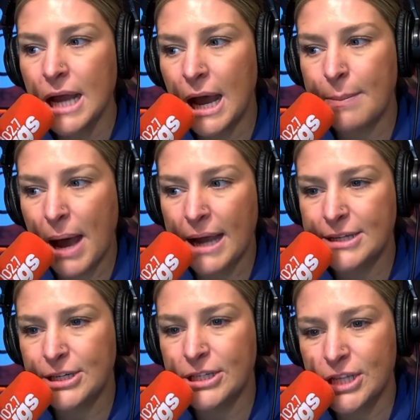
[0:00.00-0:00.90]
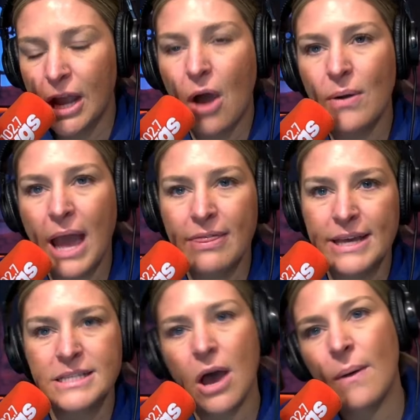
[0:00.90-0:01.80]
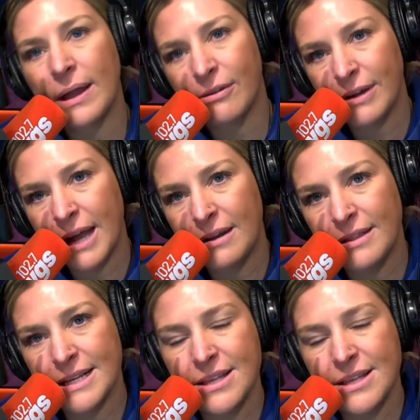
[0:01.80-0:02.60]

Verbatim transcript: behind her. And she's like, oh, yeah, this. Oh, I created this.